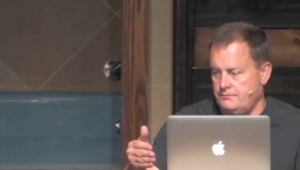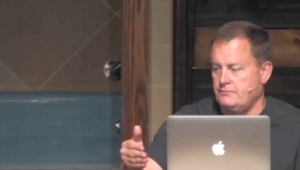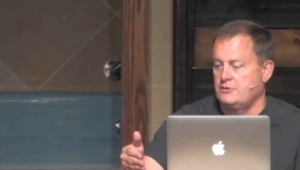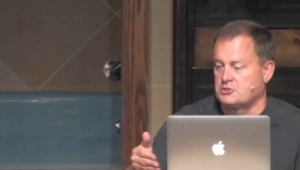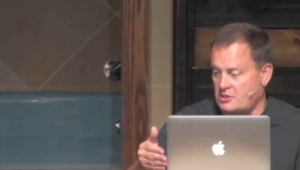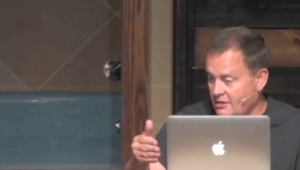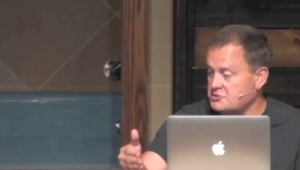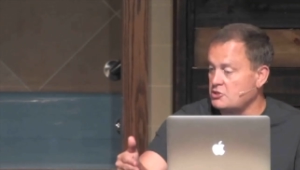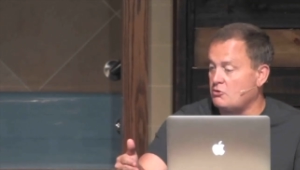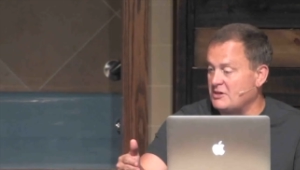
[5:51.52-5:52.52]
there's
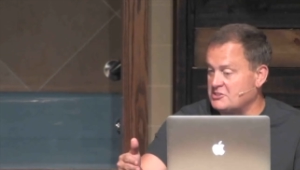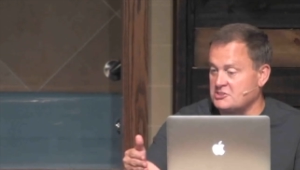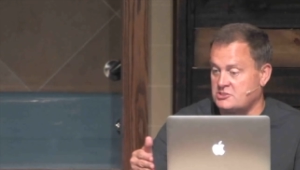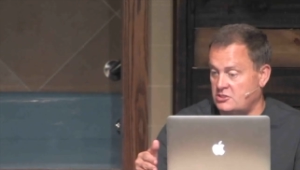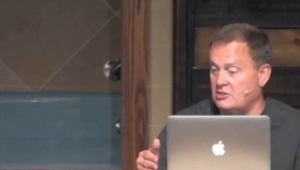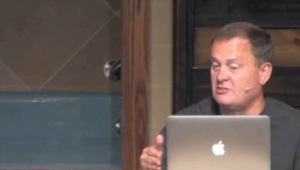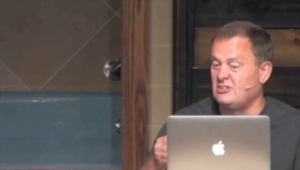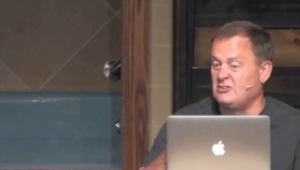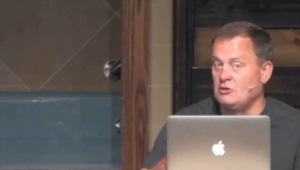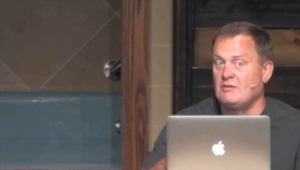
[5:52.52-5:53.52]
consequences to
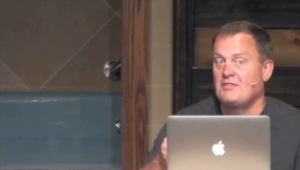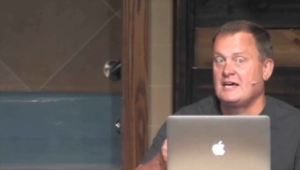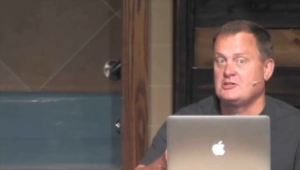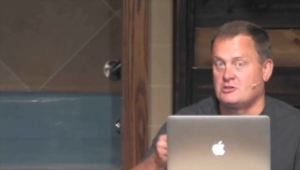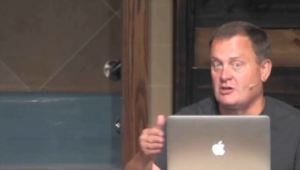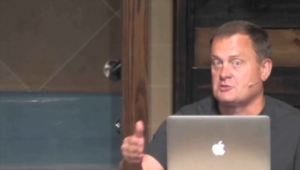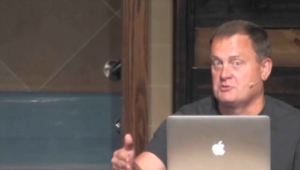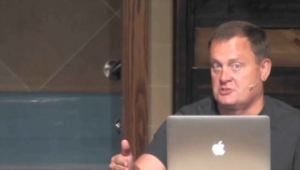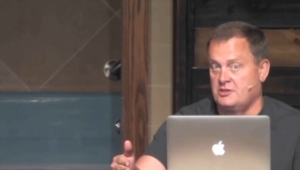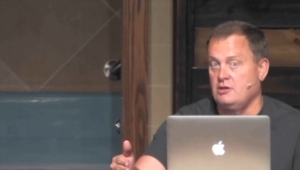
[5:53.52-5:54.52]
doing things you're not
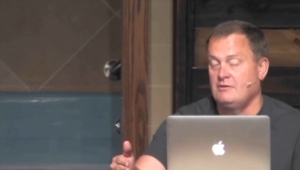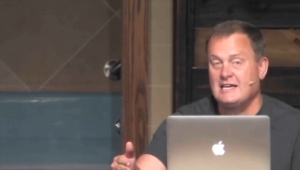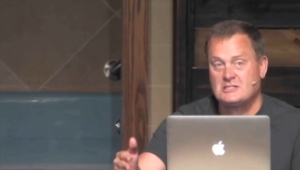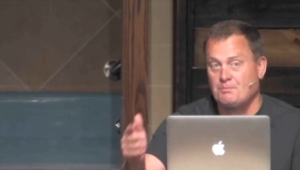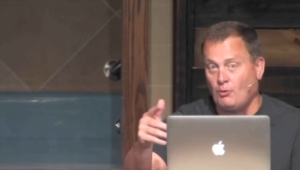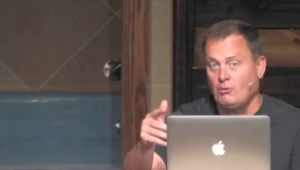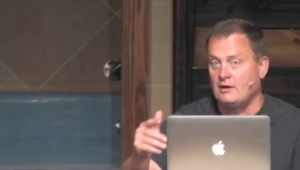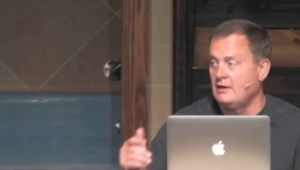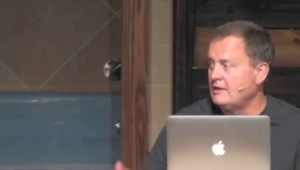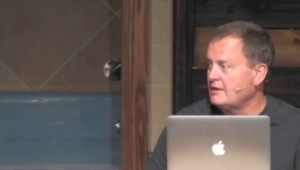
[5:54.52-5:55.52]
supposed to do. And that's
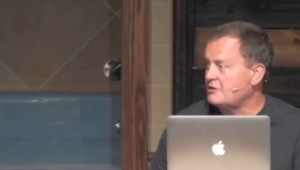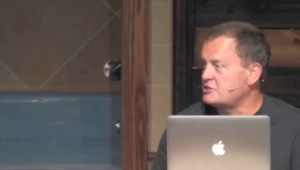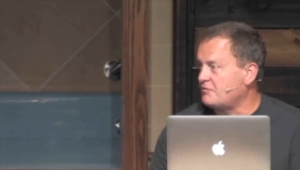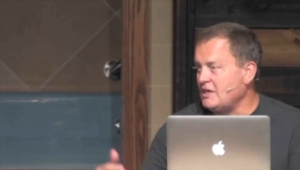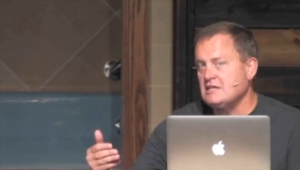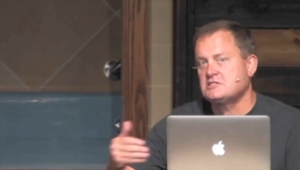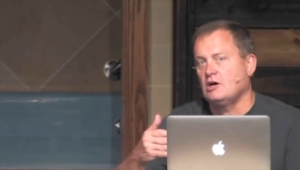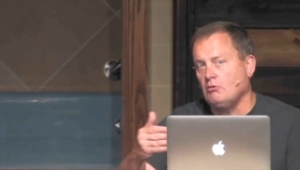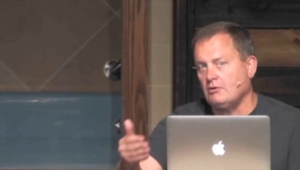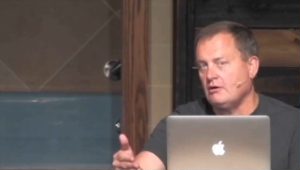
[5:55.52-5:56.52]
important. Because if kids
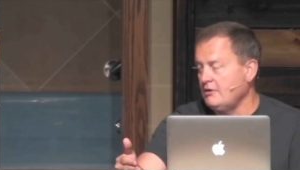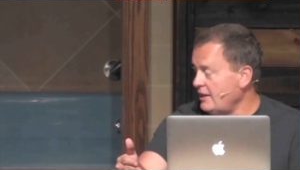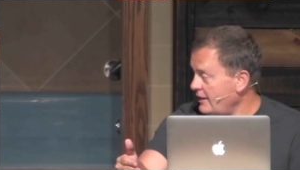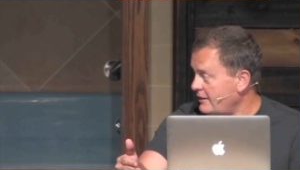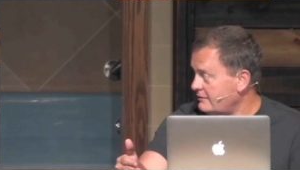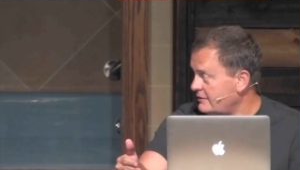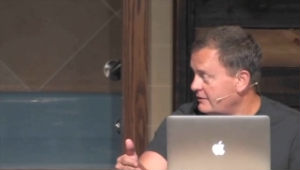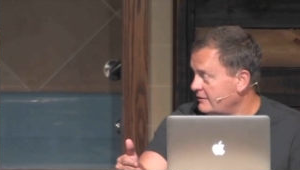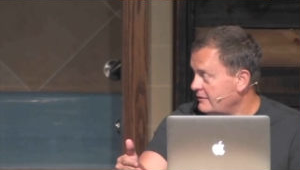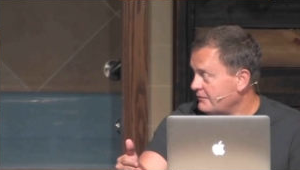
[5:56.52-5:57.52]
don't learn that,
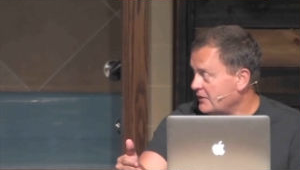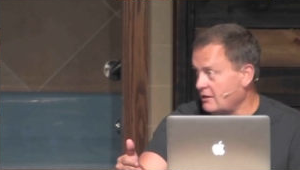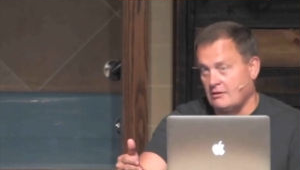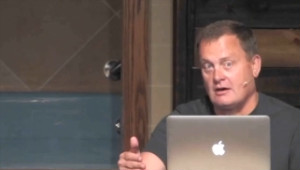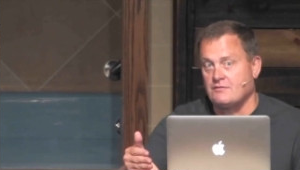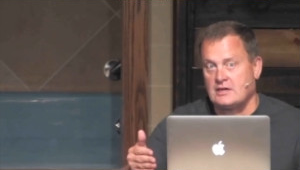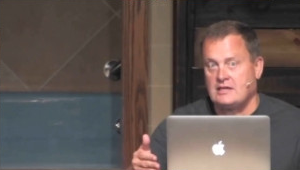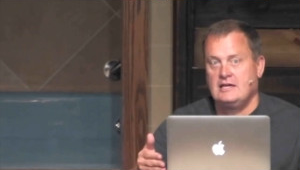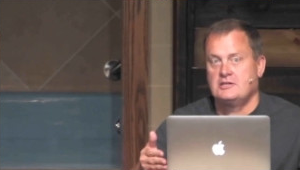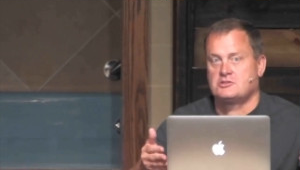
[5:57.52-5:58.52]
and a lot of our
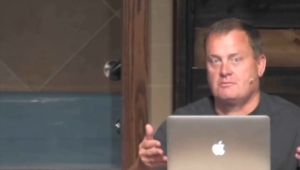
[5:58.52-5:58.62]
kids are